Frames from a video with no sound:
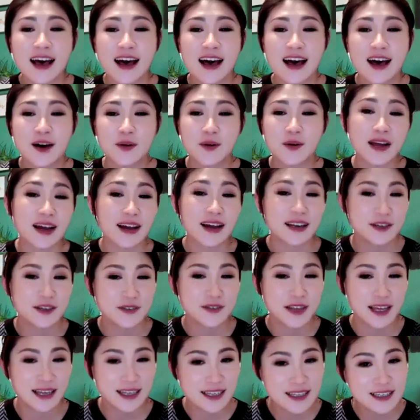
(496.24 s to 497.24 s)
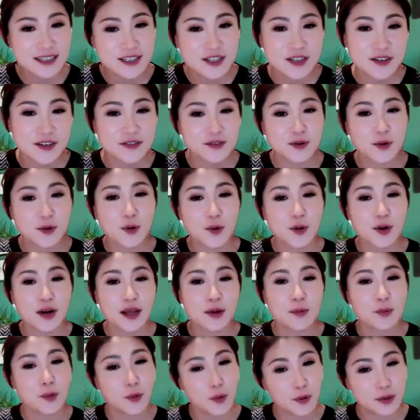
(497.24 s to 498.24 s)
what kind of initiative or
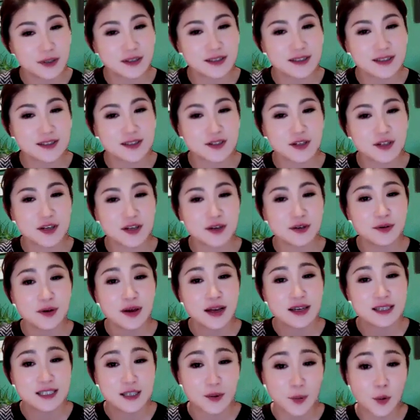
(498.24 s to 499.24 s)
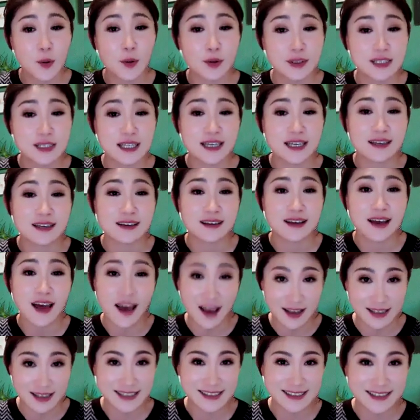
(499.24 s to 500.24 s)
importance to supporting
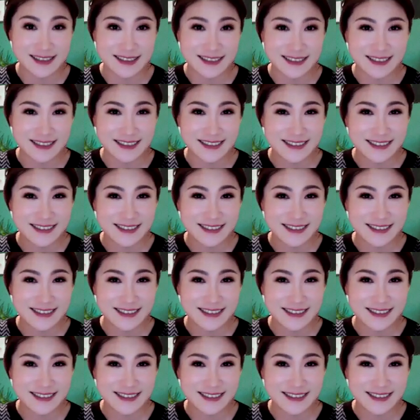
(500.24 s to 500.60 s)
us.